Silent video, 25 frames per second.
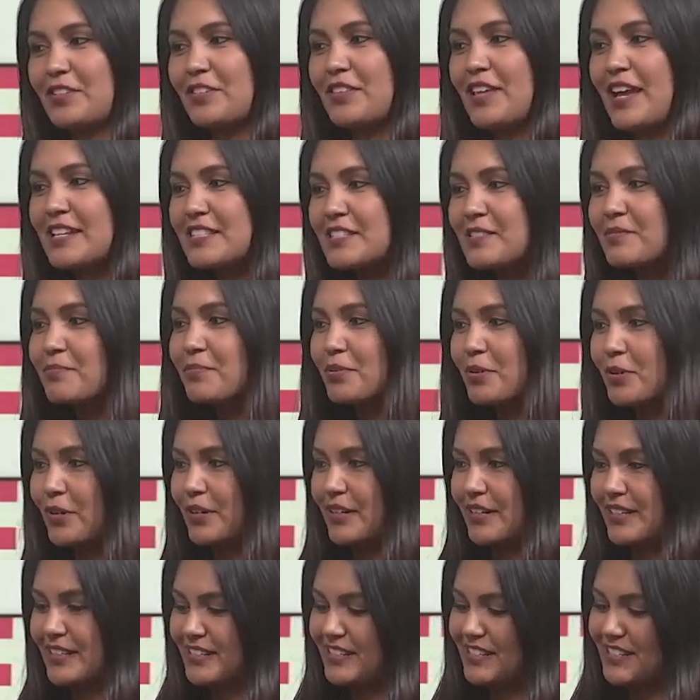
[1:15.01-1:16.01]
so that's
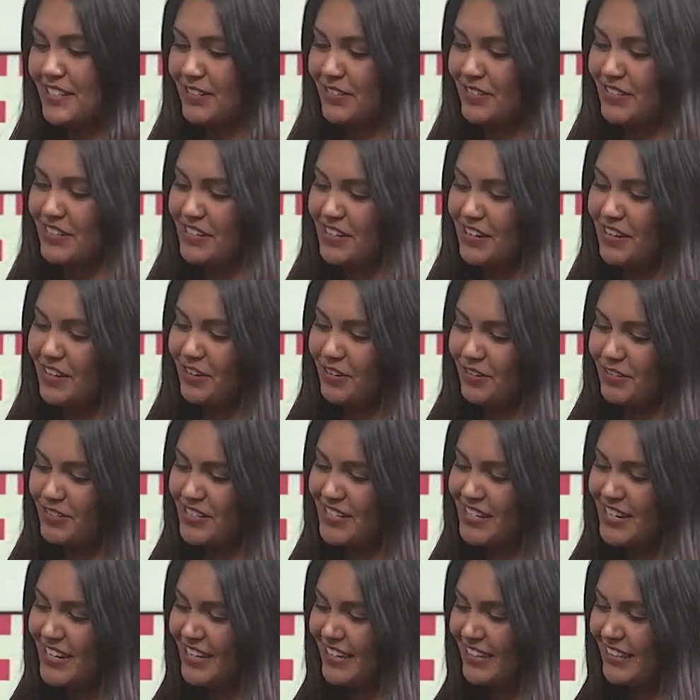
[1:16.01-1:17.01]
important too to
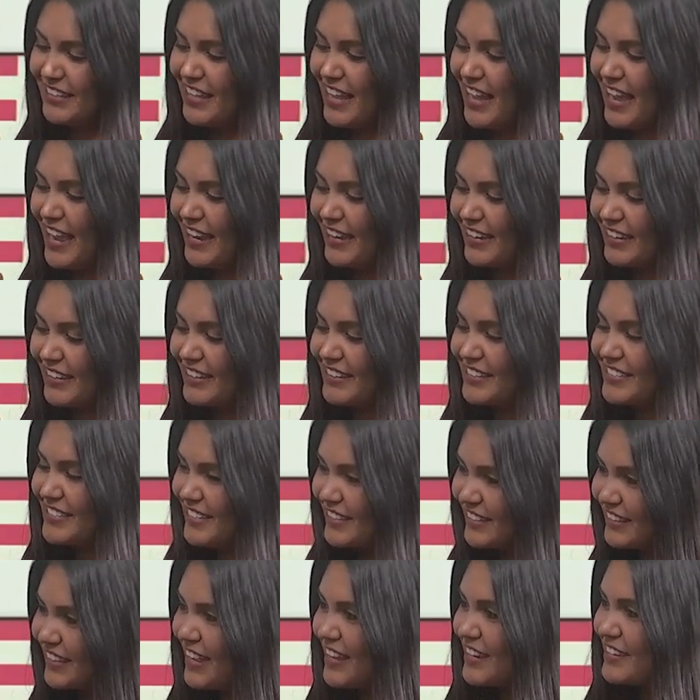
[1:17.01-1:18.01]
note that he
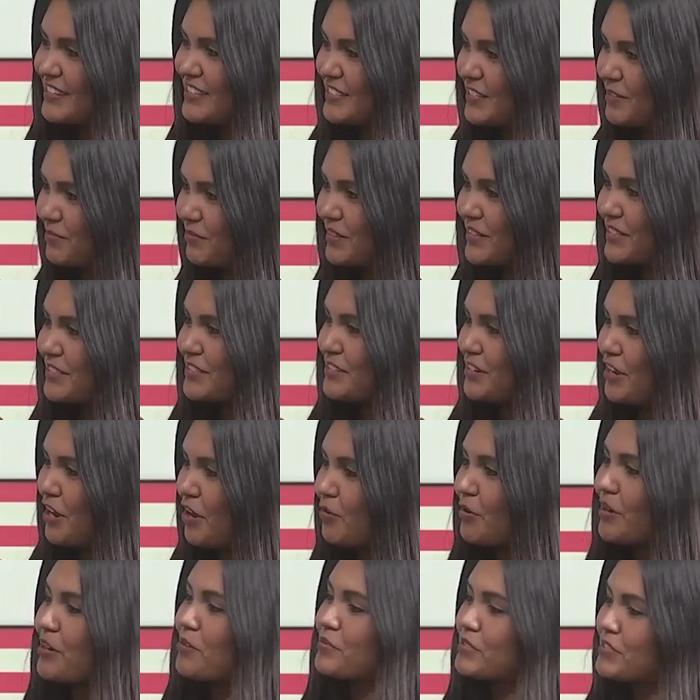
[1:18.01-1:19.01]
did let his siblings
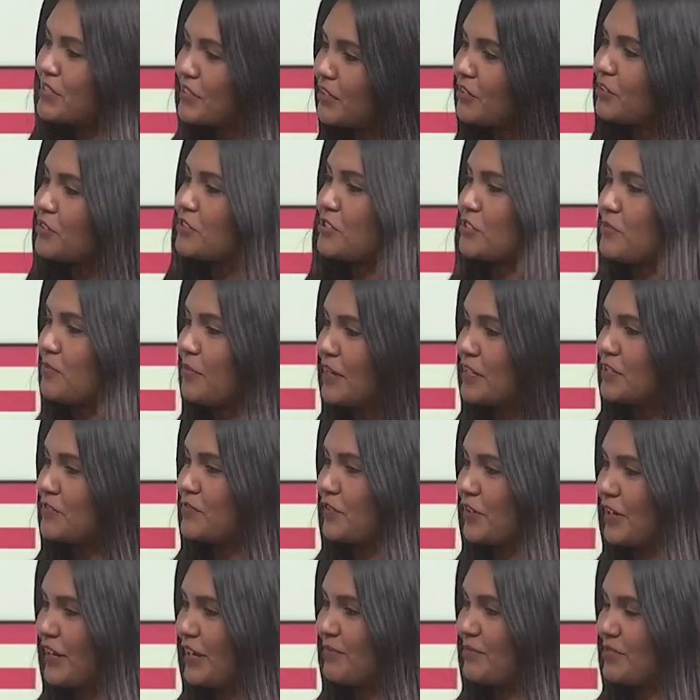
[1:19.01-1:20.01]
know when it was a little too
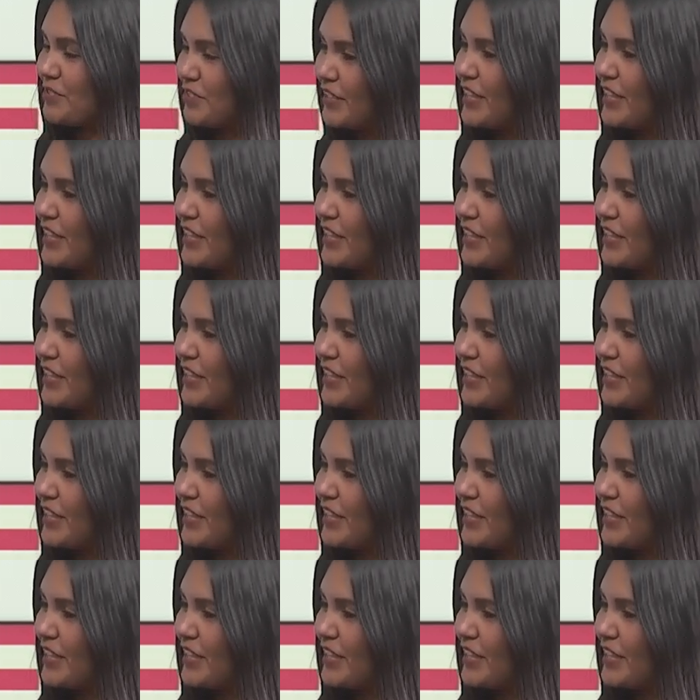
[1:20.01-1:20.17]
much for him.